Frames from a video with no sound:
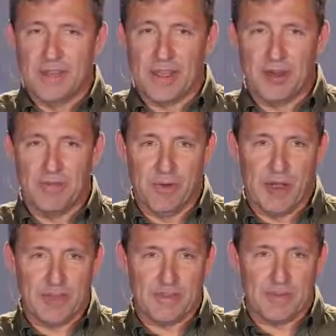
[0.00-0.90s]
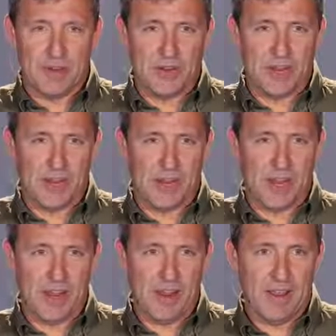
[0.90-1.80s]
That little voice that made you eat the
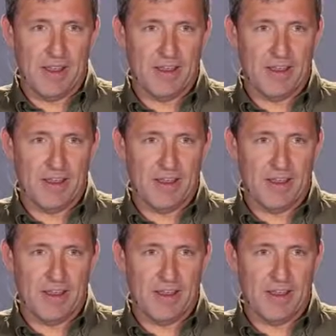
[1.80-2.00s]
cookie?